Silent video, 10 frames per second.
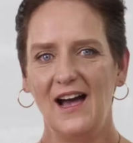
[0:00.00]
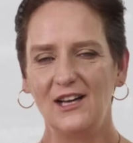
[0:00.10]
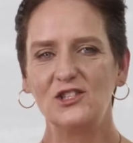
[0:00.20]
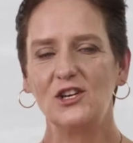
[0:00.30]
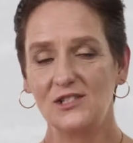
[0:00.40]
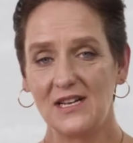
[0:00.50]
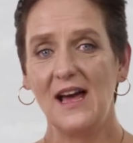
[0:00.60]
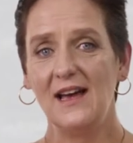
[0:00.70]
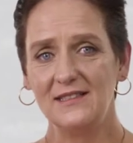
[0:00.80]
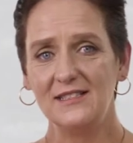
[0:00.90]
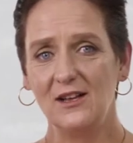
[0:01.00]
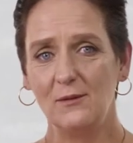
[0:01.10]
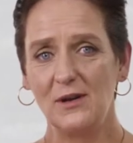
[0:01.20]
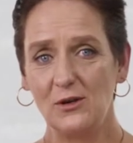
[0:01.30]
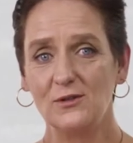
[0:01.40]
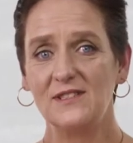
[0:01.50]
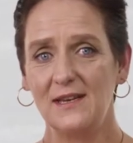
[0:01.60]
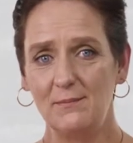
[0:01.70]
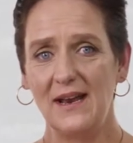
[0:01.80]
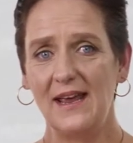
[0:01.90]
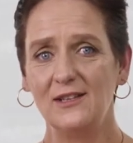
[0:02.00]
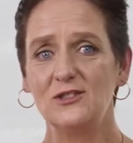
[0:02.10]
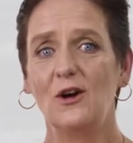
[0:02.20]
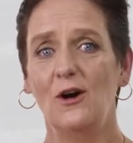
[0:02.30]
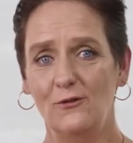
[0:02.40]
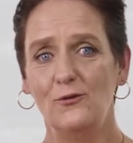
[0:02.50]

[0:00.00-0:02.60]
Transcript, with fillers: I chose clientele because their plans are